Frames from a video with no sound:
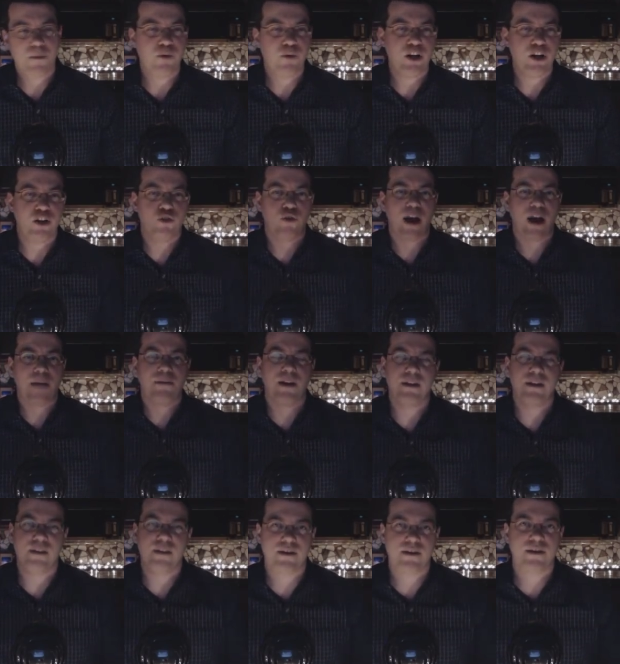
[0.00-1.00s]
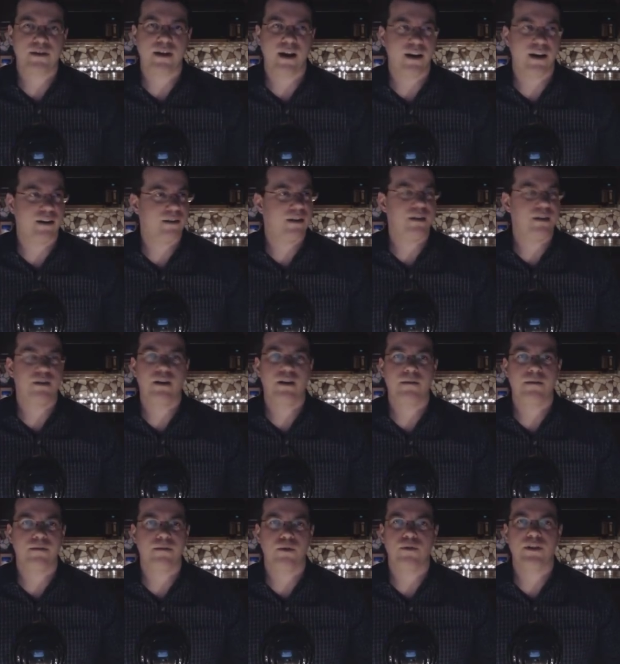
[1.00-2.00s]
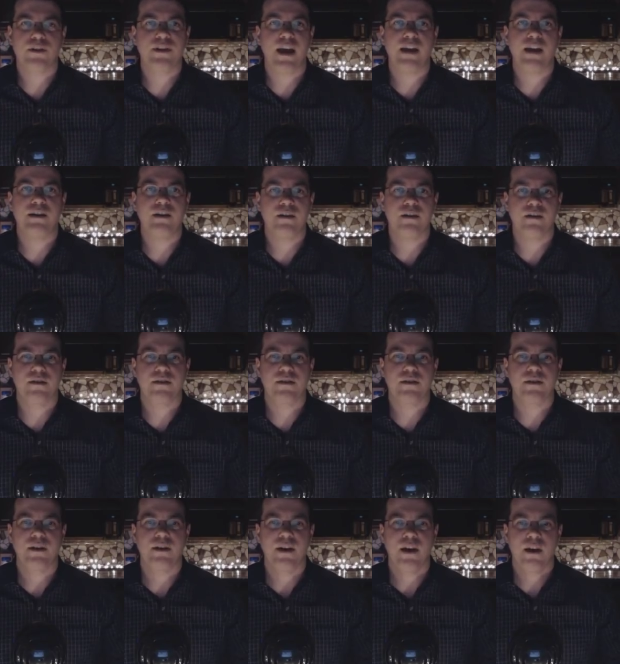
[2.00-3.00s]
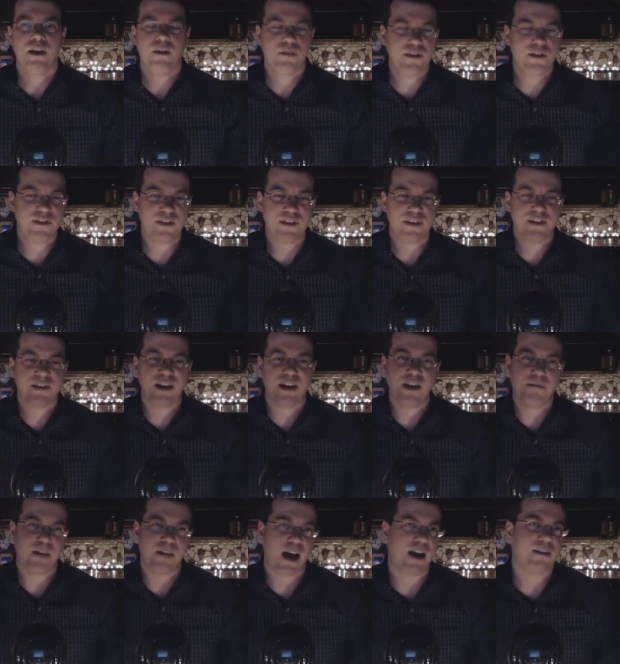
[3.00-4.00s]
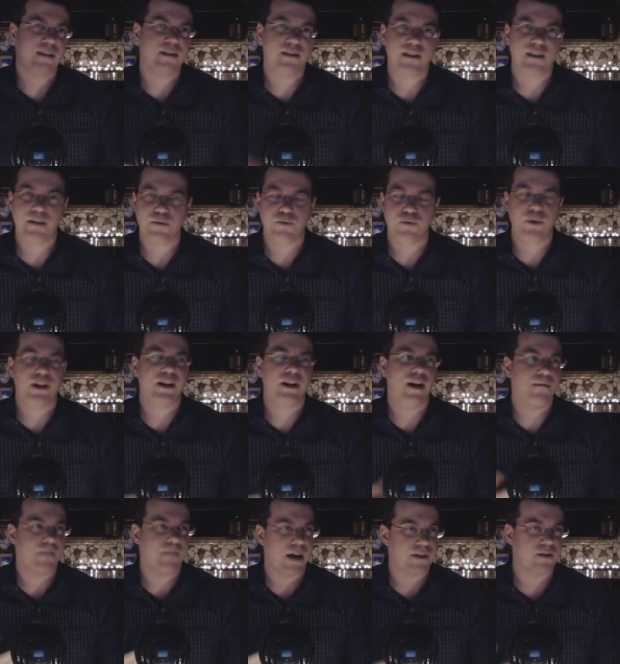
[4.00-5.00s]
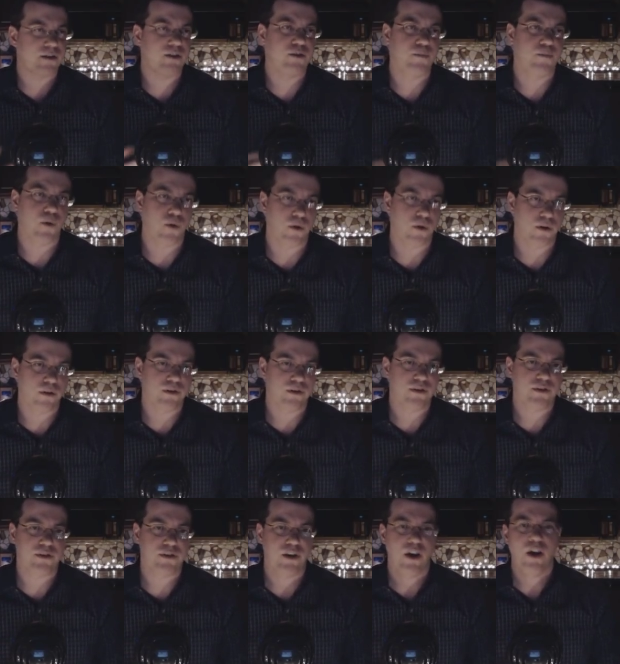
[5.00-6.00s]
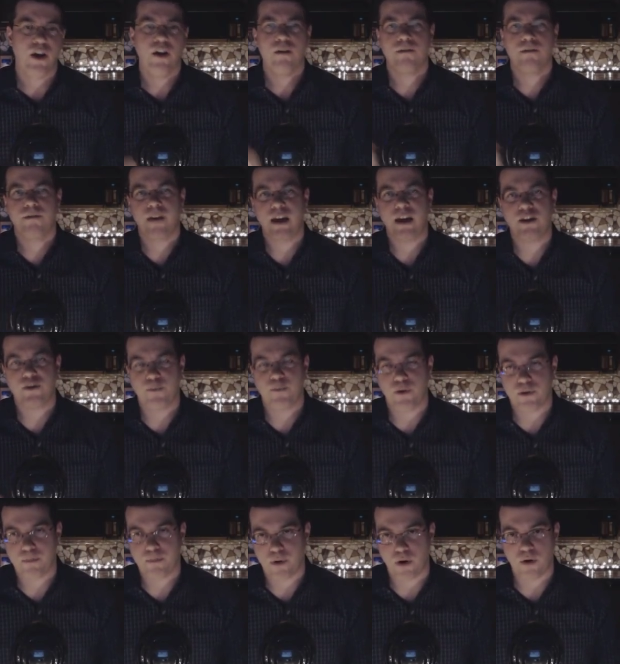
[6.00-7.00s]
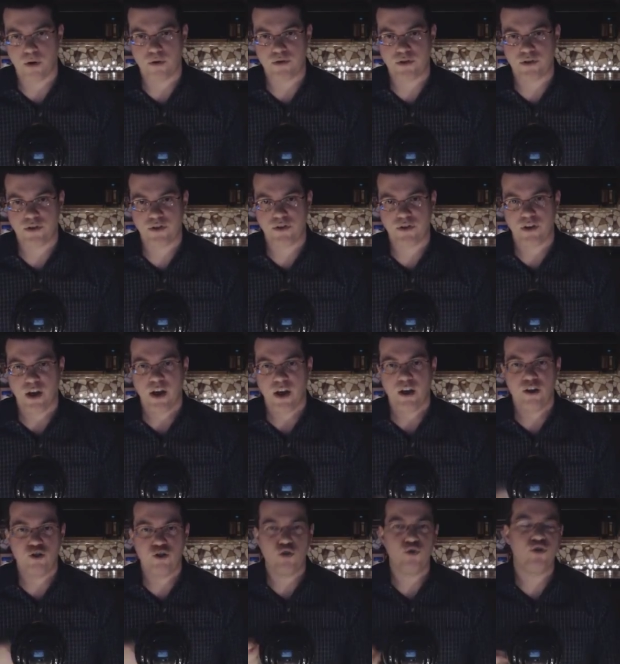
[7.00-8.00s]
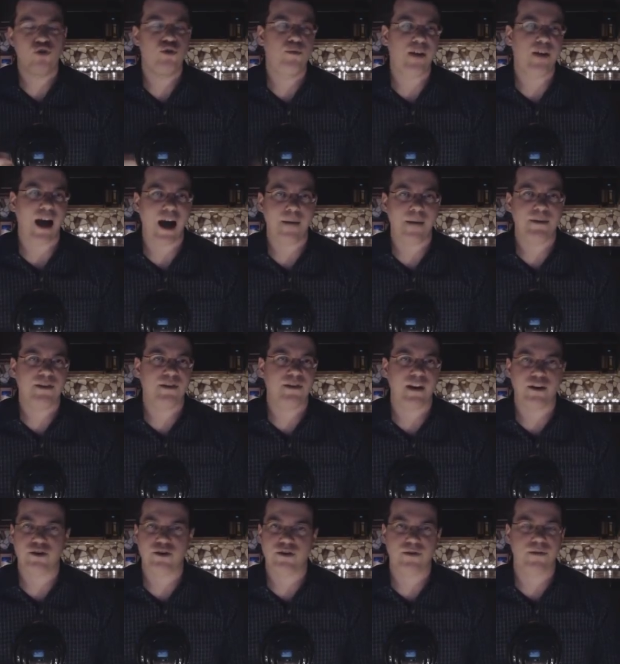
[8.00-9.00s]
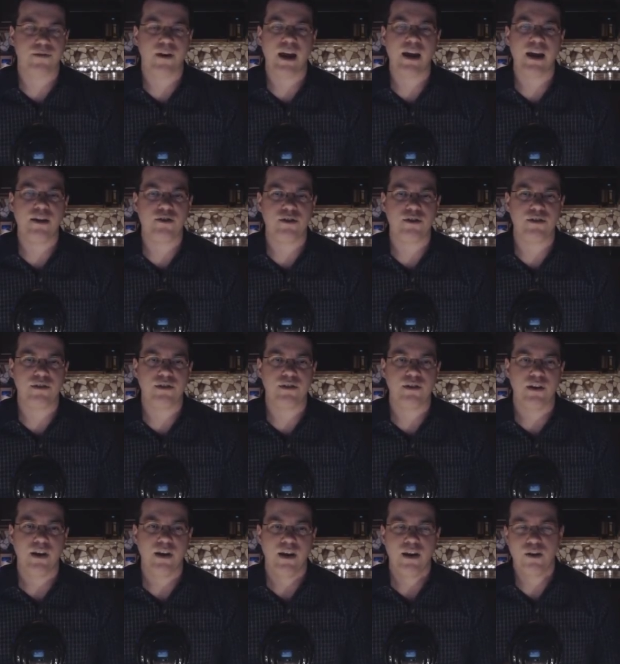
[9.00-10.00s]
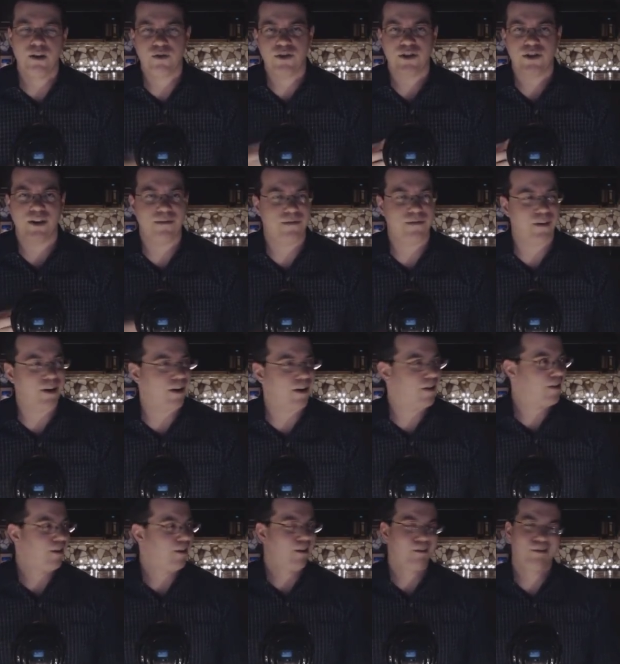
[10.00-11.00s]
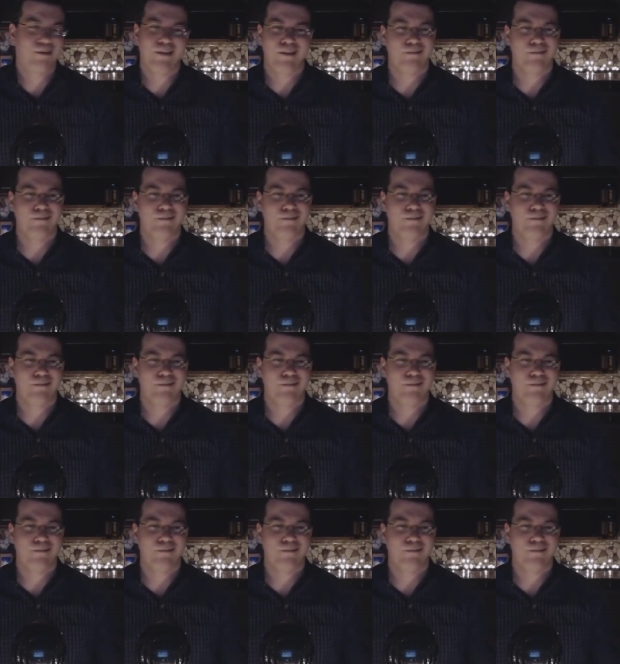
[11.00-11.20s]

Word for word: You know, I've been reading crap like this on the internet for over ten years. You know, this is the same nonsense I've been reading on message boards, Facebook posts, and YouTube comment sections for ages. You know, stuff like,